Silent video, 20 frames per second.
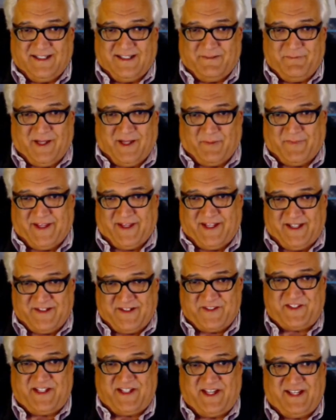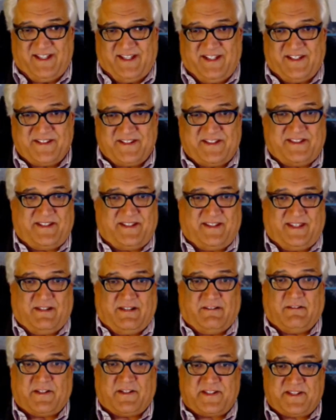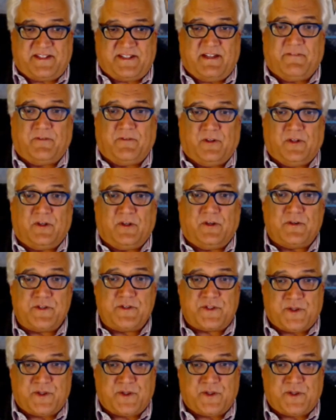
Mel, my understanding is that there are several